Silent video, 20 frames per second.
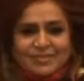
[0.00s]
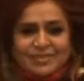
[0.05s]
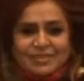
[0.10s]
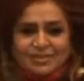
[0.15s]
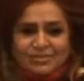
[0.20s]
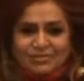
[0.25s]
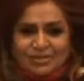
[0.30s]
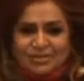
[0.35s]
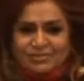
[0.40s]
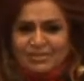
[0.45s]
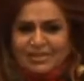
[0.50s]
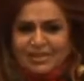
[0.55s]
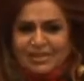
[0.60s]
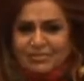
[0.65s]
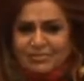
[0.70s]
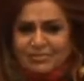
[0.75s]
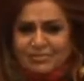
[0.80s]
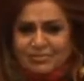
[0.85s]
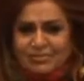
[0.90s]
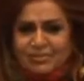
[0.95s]
The cream that I
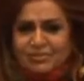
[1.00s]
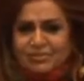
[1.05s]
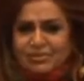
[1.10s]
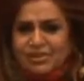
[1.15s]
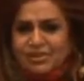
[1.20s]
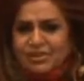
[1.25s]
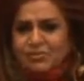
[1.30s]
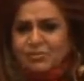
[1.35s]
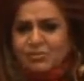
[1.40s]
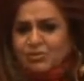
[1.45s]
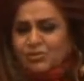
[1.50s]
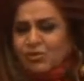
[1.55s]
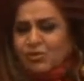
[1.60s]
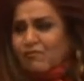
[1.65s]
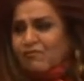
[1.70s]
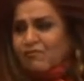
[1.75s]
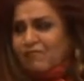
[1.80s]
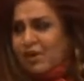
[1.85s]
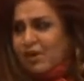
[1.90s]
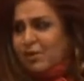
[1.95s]
created was
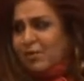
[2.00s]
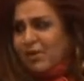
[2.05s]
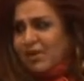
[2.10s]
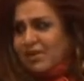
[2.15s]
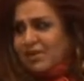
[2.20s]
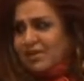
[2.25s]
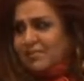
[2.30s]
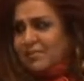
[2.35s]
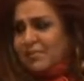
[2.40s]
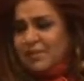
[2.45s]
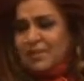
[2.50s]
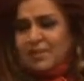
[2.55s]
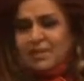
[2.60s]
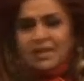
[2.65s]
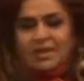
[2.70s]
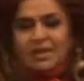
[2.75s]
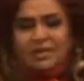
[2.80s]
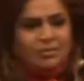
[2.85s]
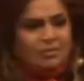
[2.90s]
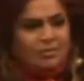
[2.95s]
called Fair One.
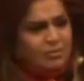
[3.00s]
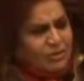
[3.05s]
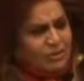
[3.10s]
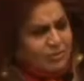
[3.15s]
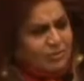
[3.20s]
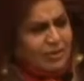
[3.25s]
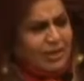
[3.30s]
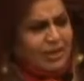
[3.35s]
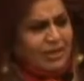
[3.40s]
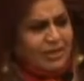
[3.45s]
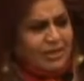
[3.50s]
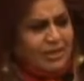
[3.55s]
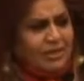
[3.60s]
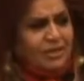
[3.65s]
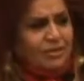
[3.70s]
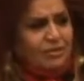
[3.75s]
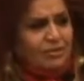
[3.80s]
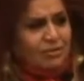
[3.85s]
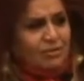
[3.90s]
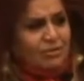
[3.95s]
But what, why,
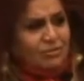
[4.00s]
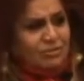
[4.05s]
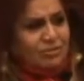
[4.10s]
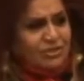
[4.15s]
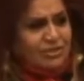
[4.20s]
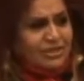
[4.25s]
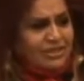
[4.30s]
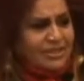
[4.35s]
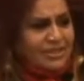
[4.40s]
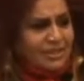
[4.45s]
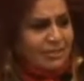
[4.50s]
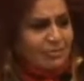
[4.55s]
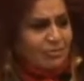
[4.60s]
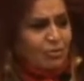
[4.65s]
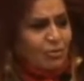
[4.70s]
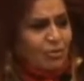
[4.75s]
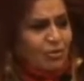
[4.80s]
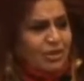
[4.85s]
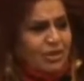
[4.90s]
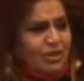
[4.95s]
you know, you say that I'm
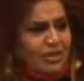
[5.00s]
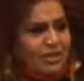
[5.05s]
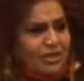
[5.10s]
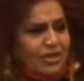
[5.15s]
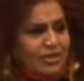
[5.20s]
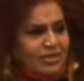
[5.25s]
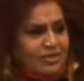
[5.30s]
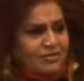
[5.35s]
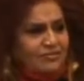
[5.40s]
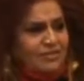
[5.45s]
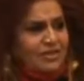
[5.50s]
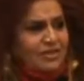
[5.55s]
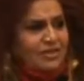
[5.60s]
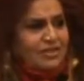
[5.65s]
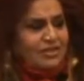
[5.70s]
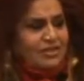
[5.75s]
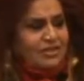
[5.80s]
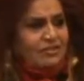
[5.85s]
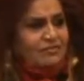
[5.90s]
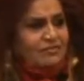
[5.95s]
talking against
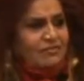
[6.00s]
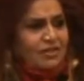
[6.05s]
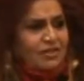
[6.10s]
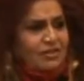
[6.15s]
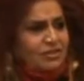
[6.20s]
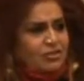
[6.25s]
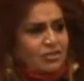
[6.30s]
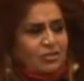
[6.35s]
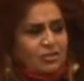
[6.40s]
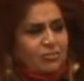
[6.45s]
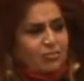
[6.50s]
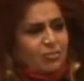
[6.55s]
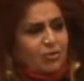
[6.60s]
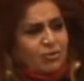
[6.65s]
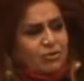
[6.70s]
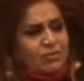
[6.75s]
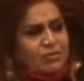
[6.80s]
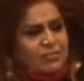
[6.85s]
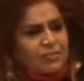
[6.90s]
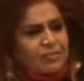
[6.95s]
fairness and fairness not
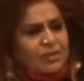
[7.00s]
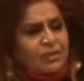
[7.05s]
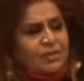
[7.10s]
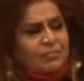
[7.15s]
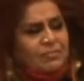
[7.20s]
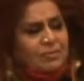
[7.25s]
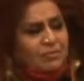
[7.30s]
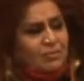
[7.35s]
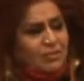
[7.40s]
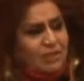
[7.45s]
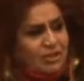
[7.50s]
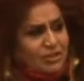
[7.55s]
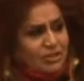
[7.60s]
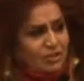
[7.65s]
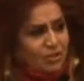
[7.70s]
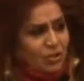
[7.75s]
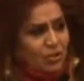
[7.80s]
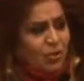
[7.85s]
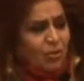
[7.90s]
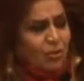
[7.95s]
important. But what I
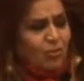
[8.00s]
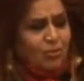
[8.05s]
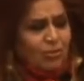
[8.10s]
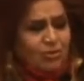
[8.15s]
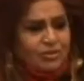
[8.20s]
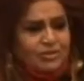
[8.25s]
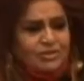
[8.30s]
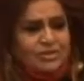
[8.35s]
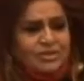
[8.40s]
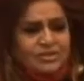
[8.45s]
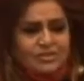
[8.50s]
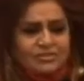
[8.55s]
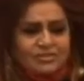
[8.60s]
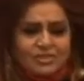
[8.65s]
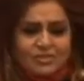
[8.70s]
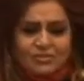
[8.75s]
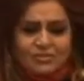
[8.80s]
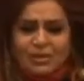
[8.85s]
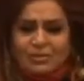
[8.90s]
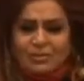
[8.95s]
saw was, and the
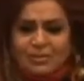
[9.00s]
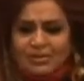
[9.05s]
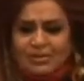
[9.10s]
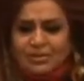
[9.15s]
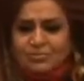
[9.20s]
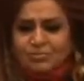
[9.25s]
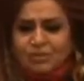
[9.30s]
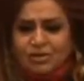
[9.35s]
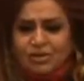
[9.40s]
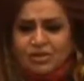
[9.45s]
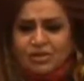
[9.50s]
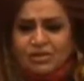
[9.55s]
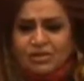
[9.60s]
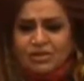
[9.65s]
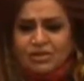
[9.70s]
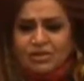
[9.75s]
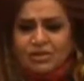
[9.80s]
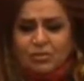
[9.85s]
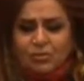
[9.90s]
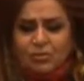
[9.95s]
reason why I made this product
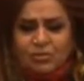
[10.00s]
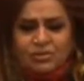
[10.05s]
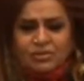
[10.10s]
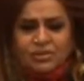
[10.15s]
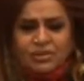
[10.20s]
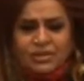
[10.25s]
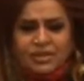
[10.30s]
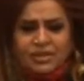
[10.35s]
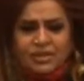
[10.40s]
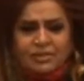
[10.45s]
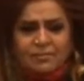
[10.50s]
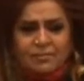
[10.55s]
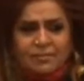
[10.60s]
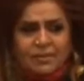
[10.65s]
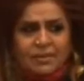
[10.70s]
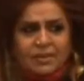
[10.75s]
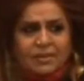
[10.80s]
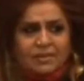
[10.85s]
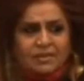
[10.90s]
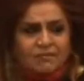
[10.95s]
was A,
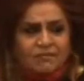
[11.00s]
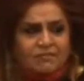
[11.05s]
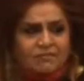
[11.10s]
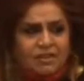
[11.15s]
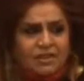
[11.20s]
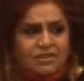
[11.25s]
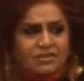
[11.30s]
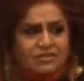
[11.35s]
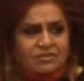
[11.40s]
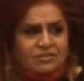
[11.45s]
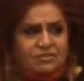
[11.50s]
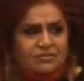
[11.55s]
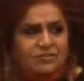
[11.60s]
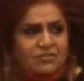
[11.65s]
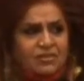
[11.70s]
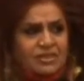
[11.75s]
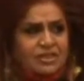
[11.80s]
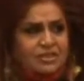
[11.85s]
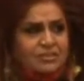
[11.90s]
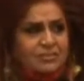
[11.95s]
the fairness cream is
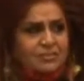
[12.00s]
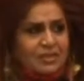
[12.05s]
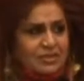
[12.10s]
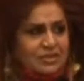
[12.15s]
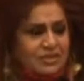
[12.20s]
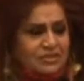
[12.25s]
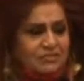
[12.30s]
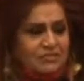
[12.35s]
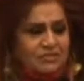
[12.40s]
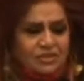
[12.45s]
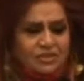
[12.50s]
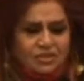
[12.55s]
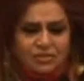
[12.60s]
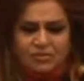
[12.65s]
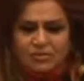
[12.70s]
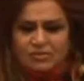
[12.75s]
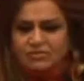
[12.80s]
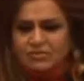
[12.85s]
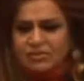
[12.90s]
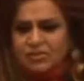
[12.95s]
very expensive. This
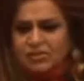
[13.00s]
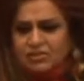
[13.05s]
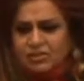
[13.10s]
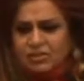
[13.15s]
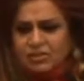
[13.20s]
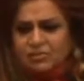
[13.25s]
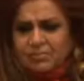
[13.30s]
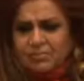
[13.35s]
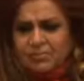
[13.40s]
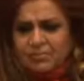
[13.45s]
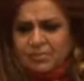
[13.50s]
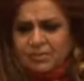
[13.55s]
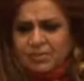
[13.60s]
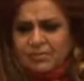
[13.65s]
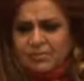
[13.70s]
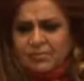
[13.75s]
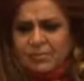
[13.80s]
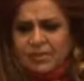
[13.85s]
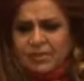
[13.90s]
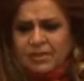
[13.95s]
one very cheap. Maybe
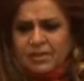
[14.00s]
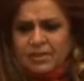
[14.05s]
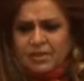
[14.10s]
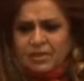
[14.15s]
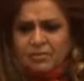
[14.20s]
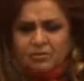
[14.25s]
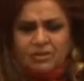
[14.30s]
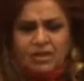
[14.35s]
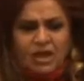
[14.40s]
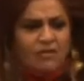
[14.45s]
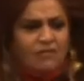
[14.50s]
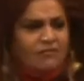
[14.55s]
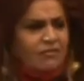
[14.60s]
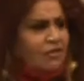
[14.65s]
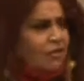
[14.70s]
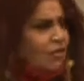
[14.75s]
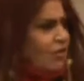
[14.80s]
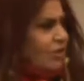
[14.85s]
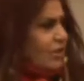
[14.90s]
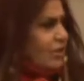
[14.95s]
it was half a
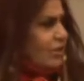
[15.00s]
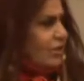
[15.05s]
dollar